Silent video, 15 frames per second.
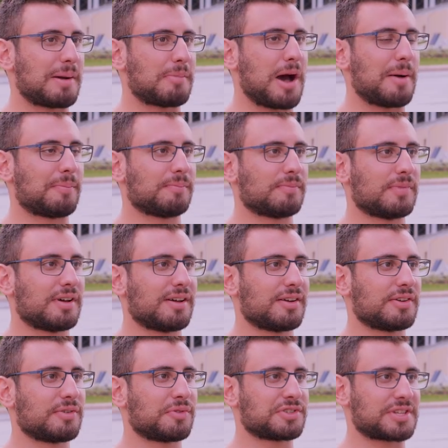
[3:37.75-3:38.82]
my mom
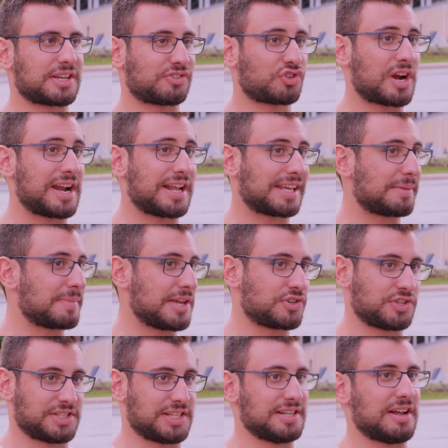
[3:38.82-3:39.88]
was like trying to get me
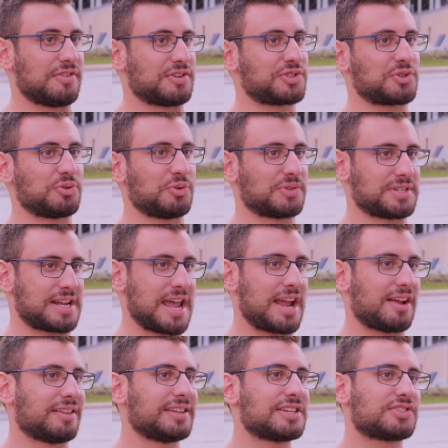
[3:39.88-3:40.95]
interested in other schools, like, hey,
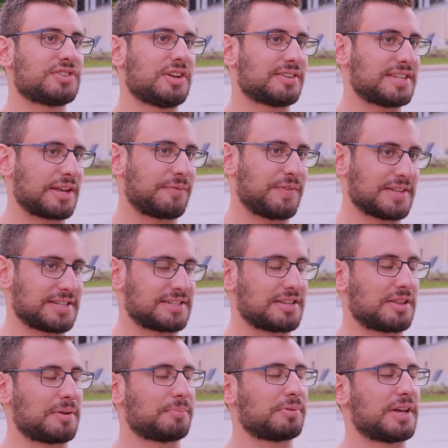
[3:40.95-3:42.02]
at least, you know, take visits
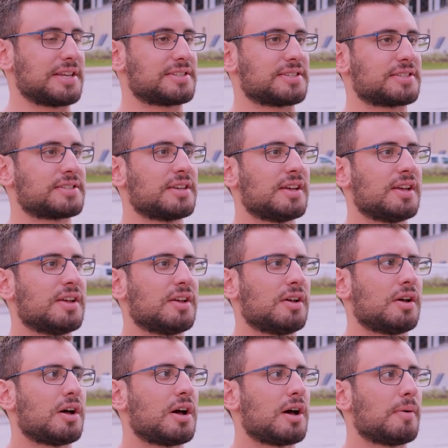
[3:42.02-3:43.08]
other places.
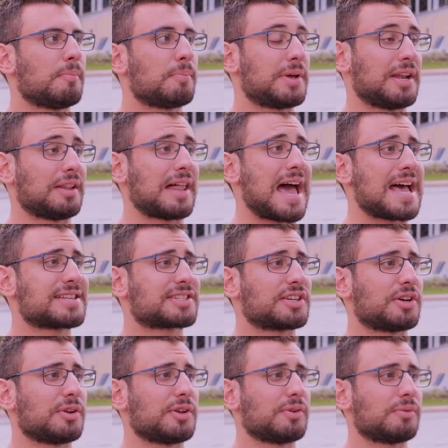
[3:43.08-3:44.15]
But in
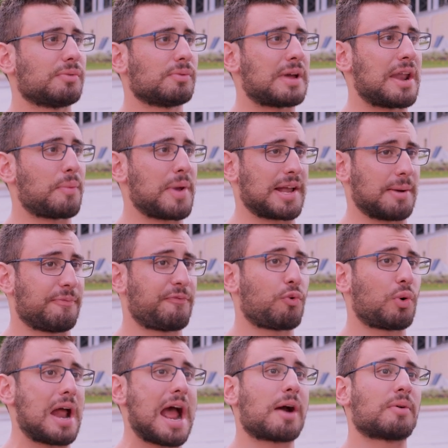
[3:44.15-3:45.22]
Alaska, we had to wake up
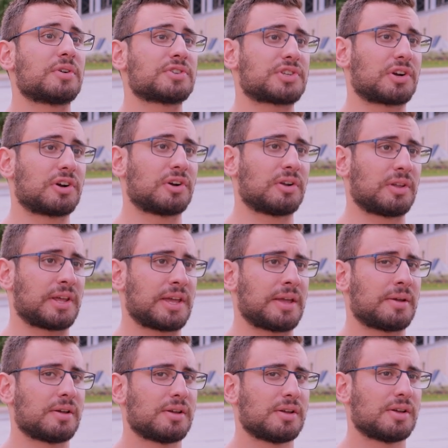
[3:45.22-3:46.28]
4 hours
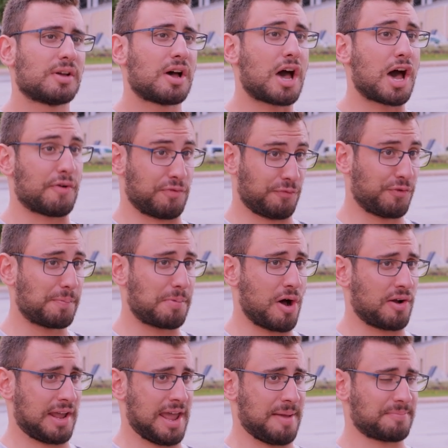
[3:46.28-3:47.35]
early for
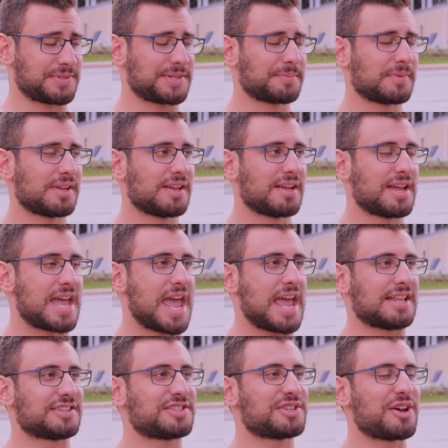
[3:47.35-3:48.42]
football games.
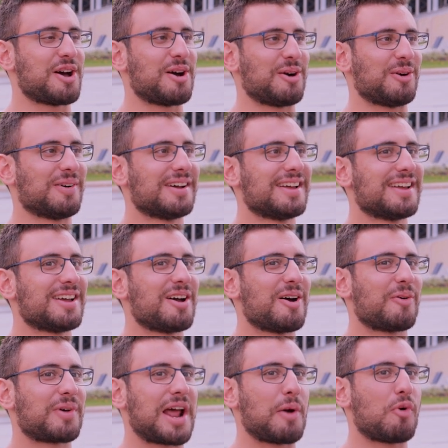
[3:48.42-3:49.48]
And so
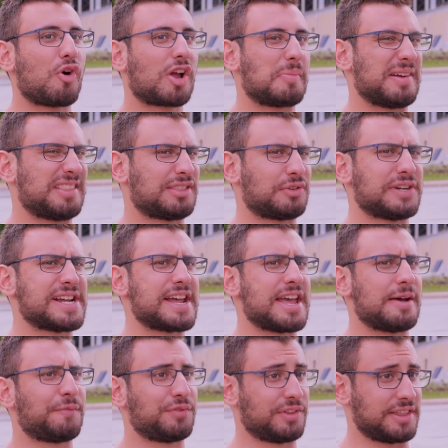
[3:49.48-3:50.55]
when I woke up at 3
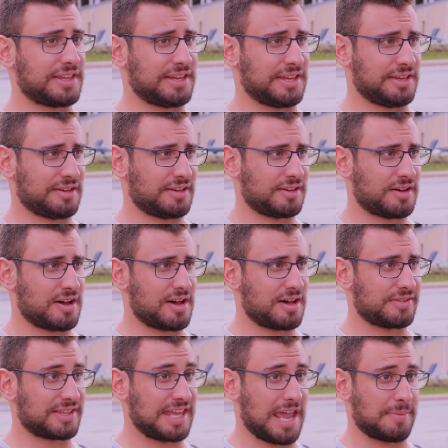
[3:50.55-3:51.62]
a.m. for
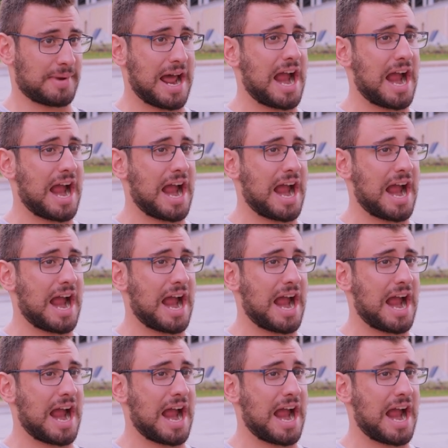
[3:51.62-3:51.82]
the game in